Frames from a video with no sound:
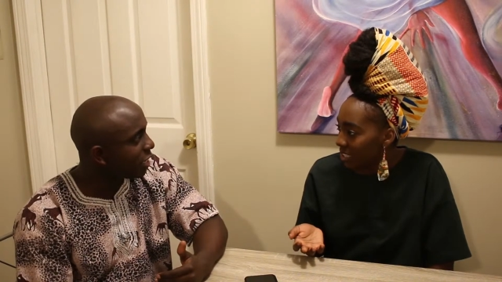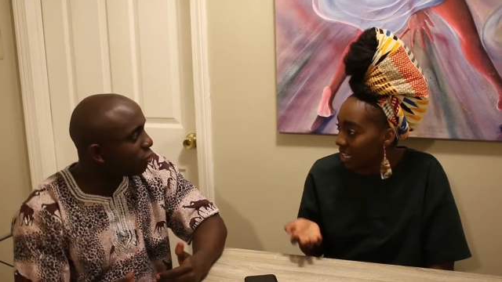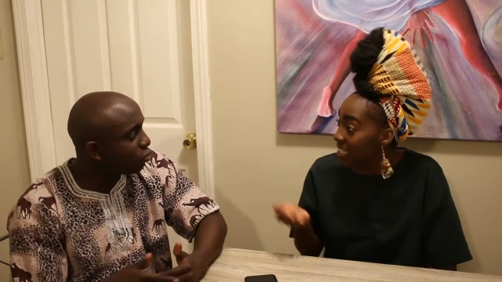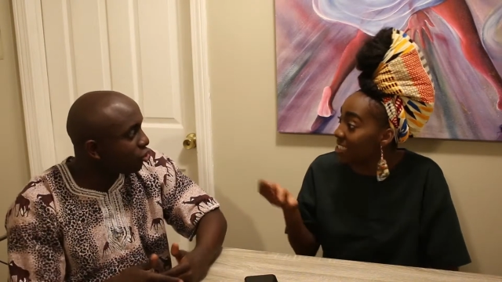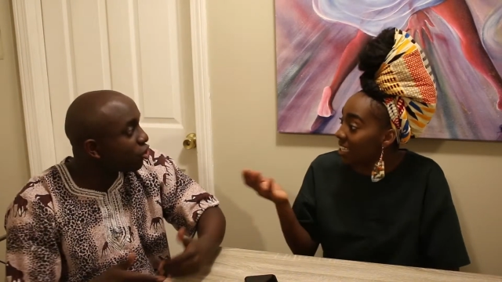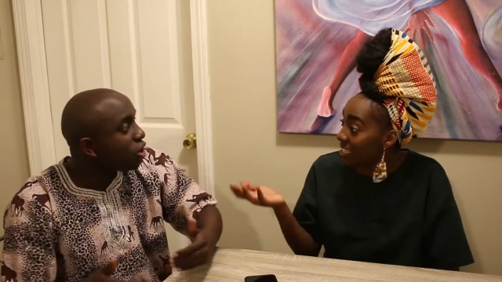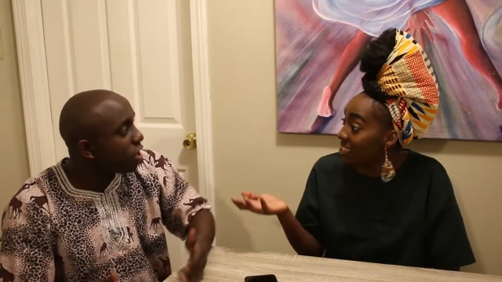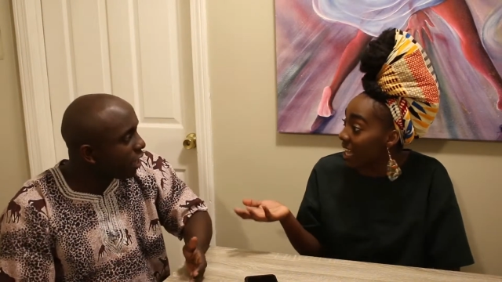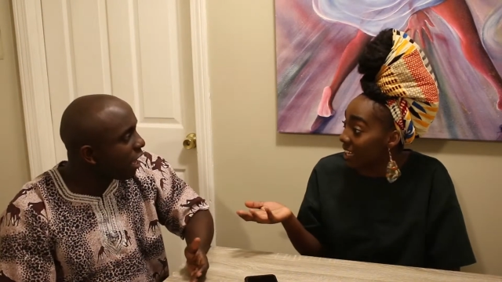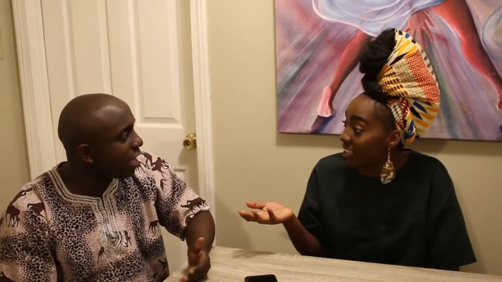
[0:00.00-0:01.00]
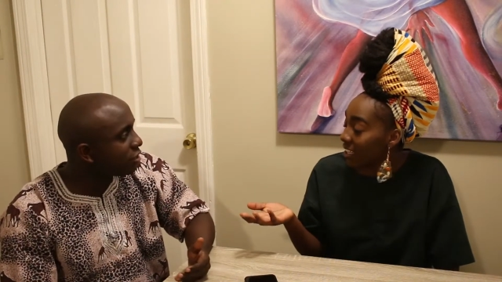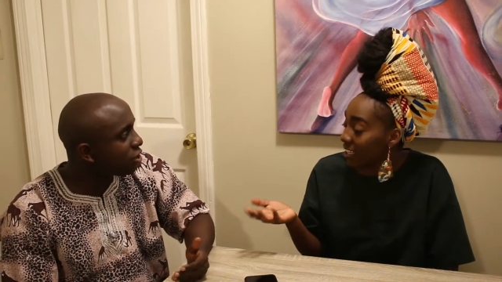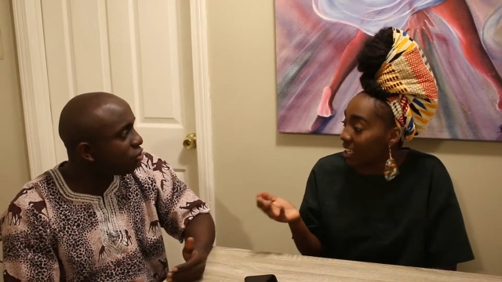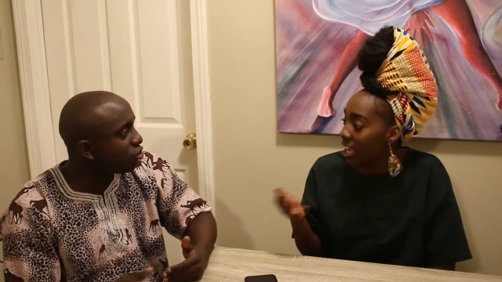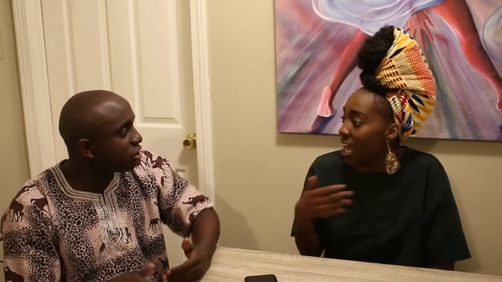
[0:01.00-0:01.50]
Speaker 1: Like you just,
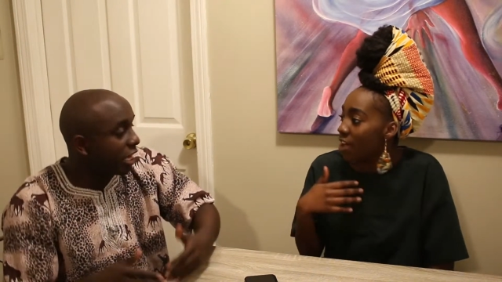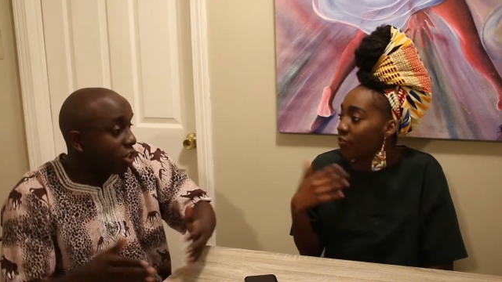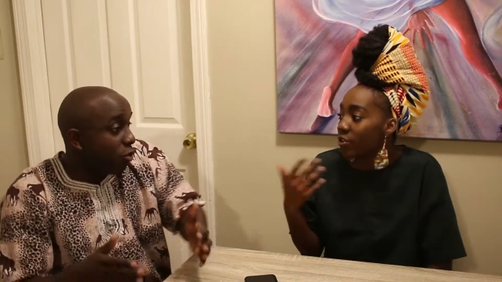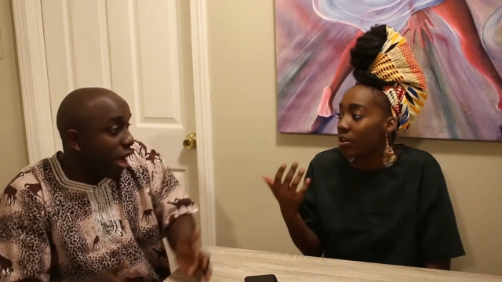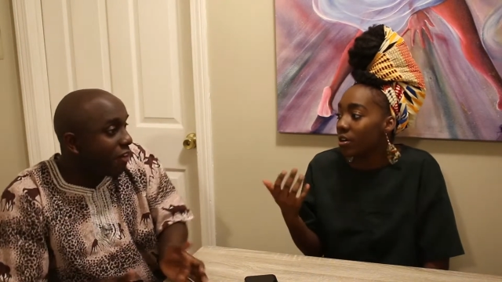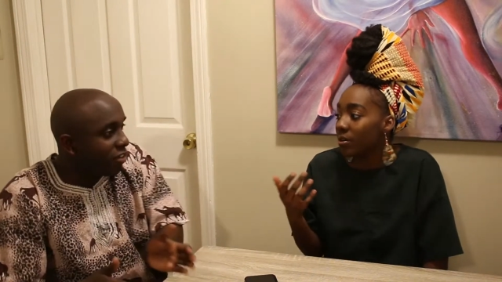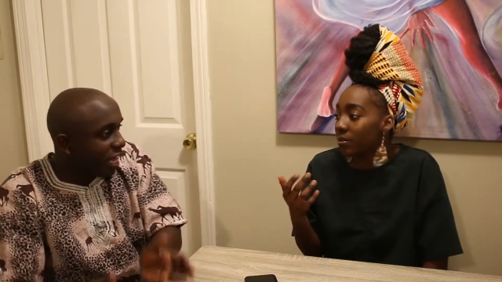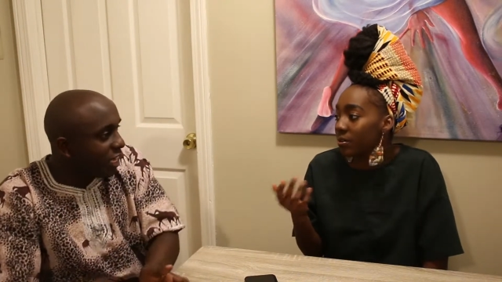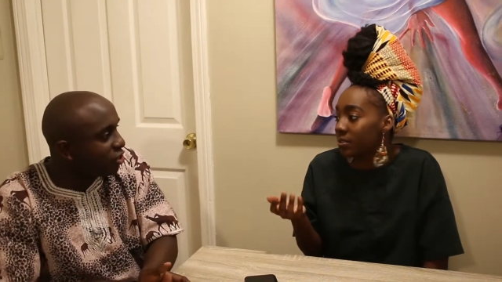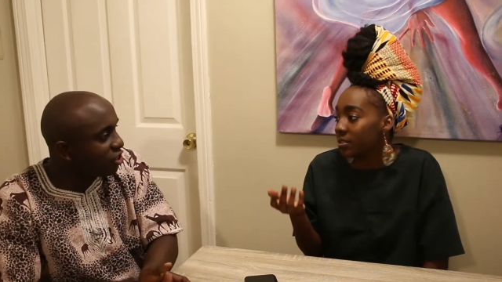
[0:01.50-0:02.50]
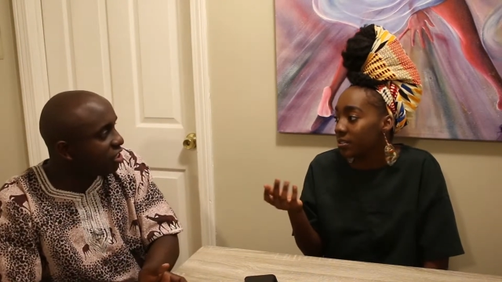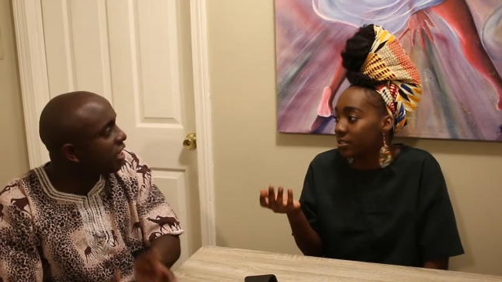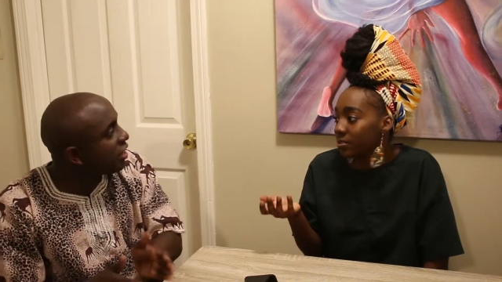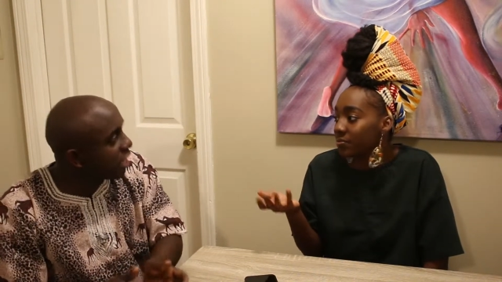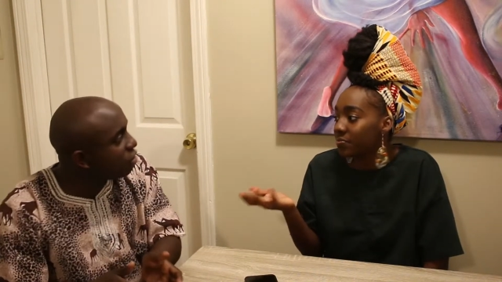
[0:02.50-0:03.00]
exactly. Yeah, so you just like if you have an
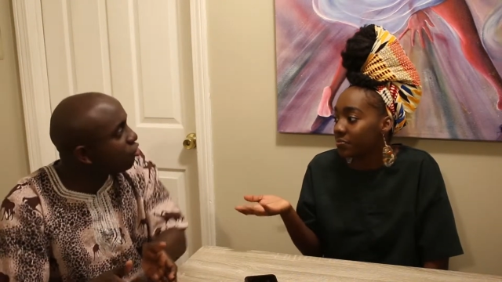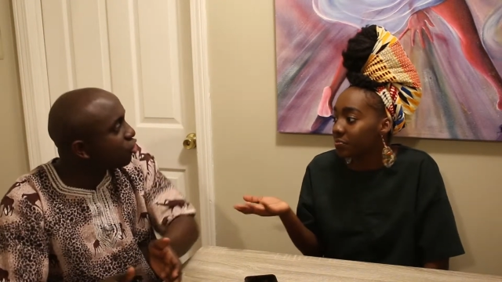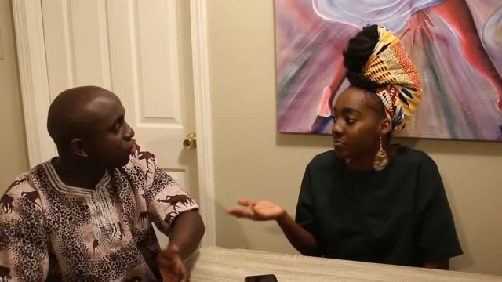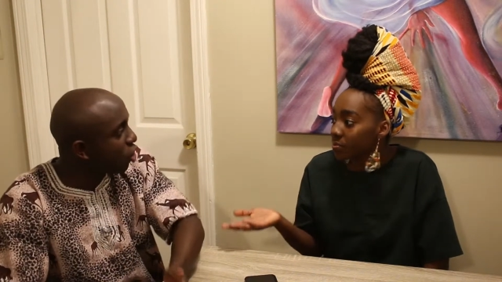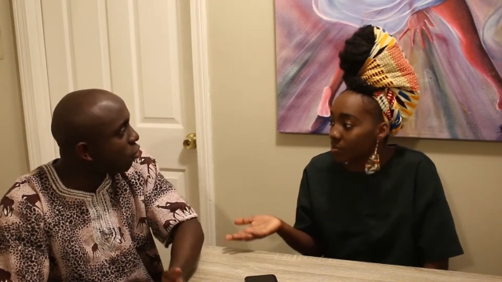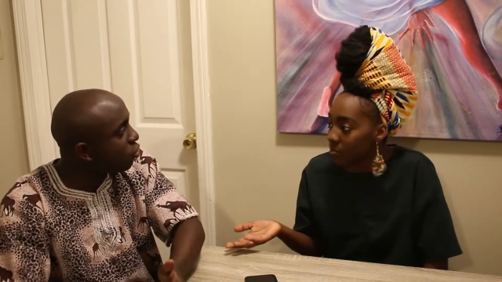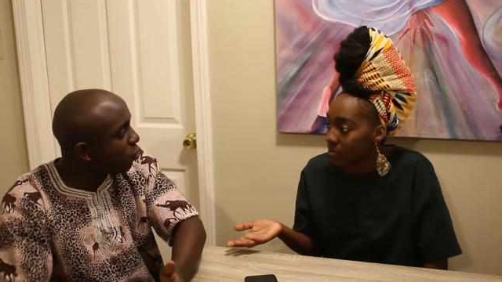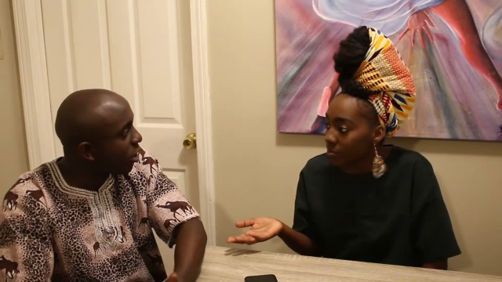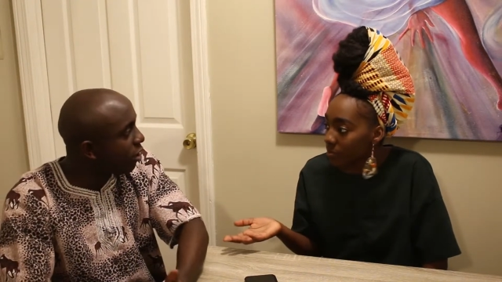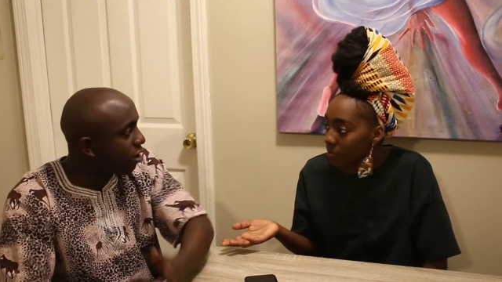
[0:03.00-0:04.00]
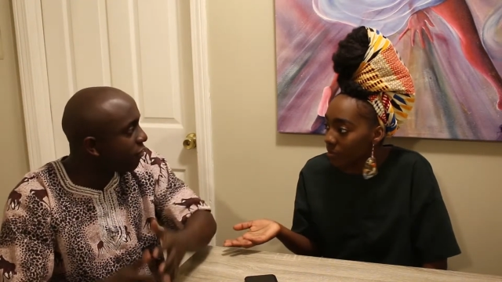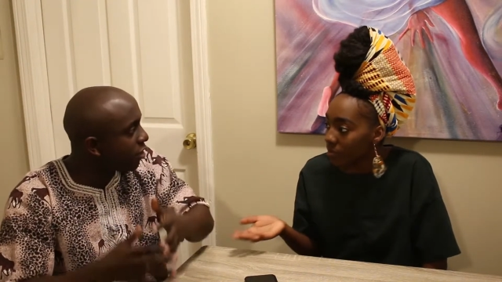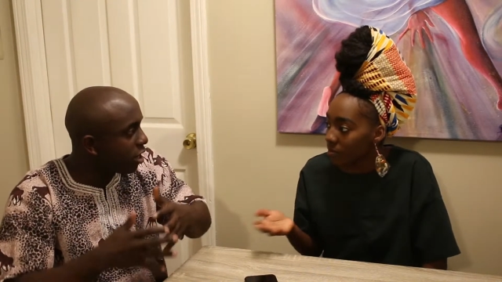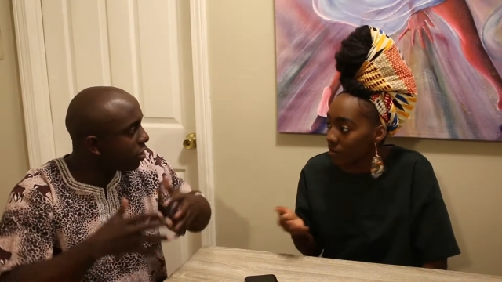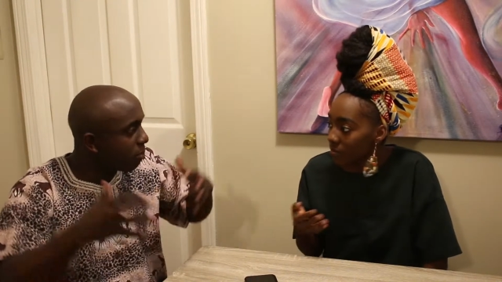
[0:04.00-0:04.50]
agency and then you just go to
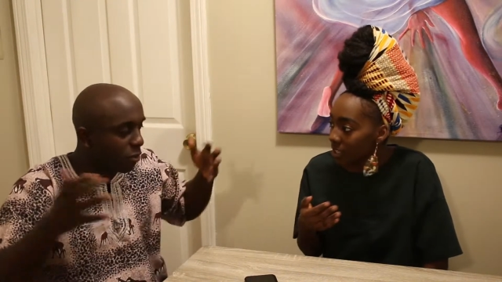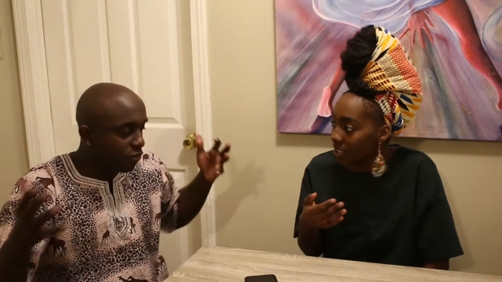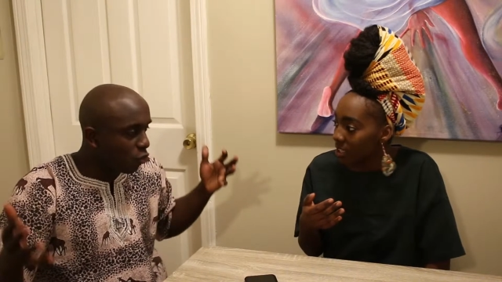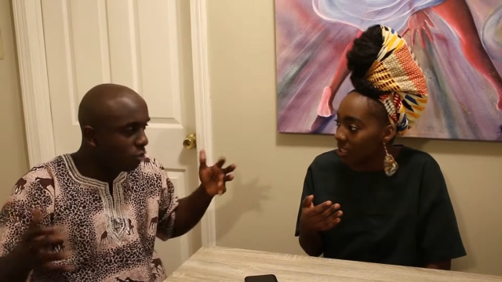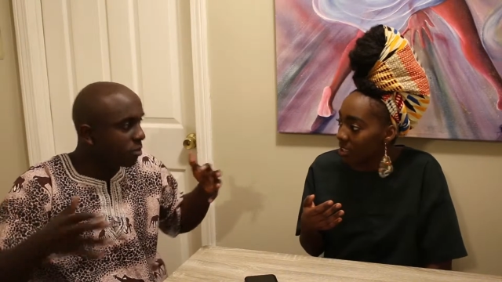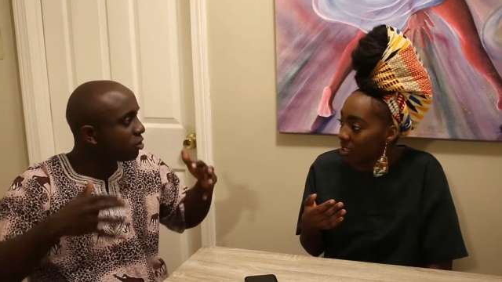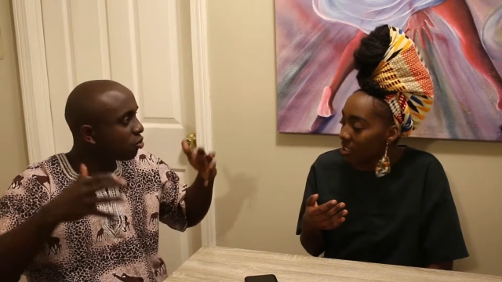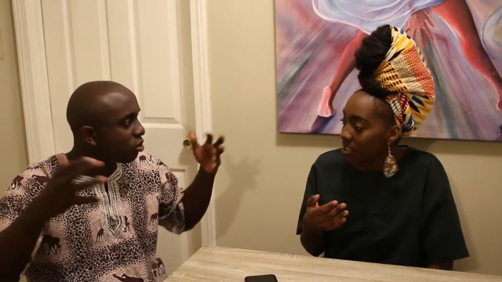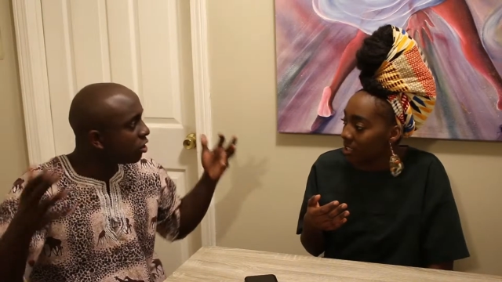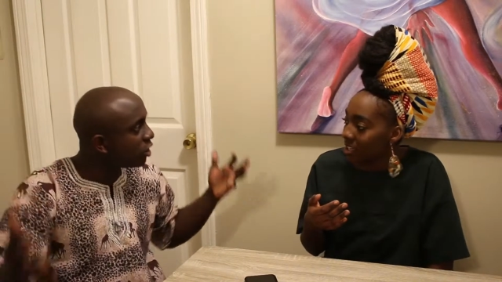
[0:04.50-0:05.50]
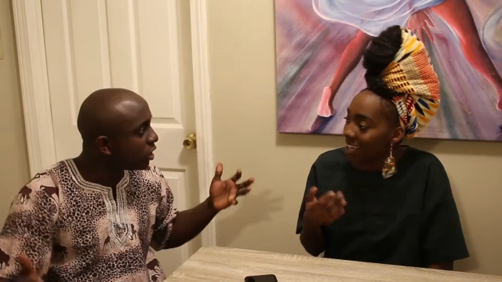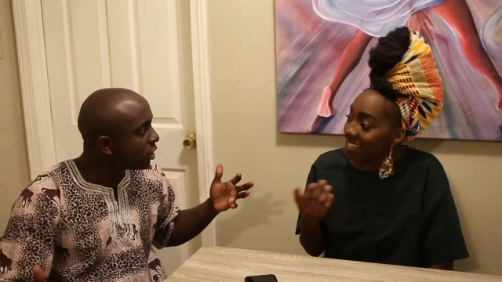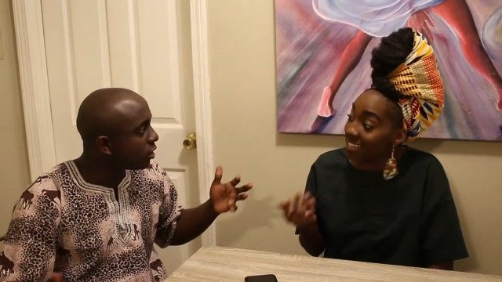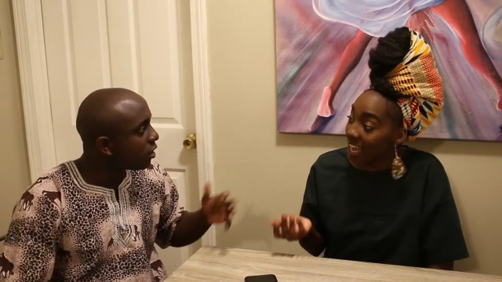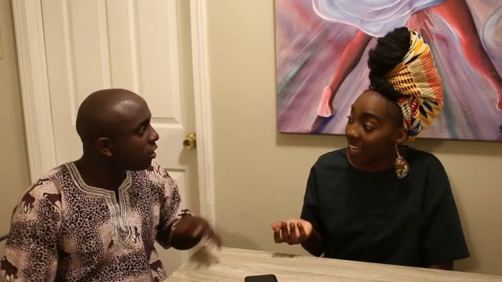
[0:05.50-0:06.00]
wherever the performance or
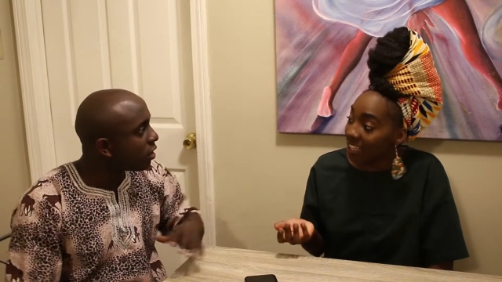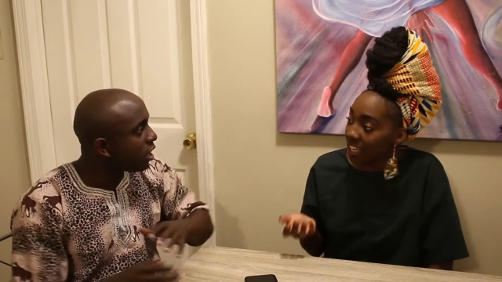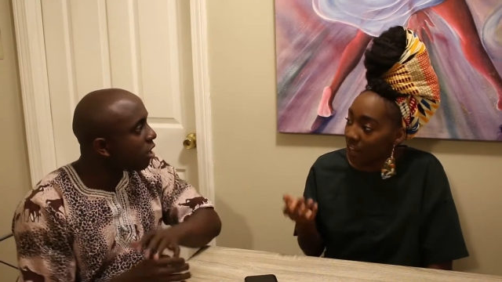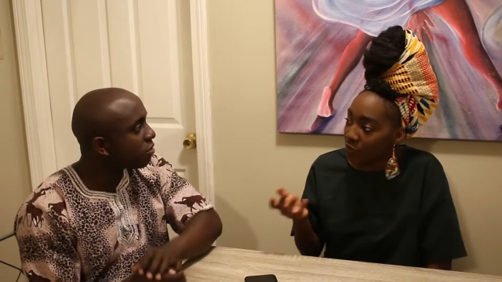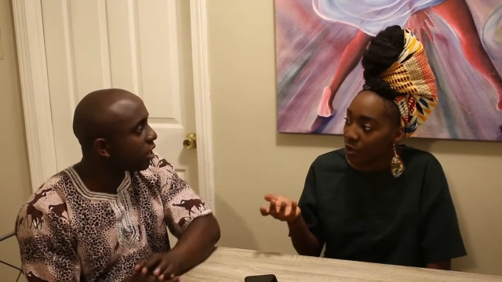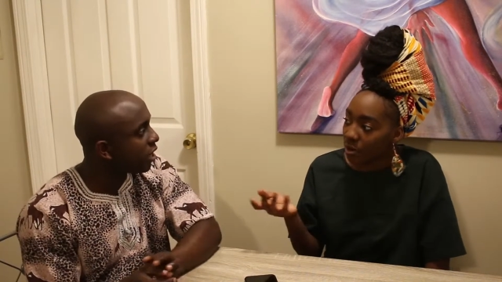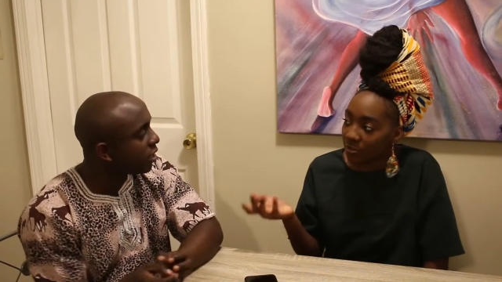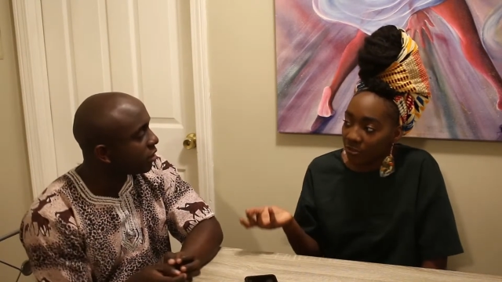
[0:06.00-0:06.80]
Exactly. If you're a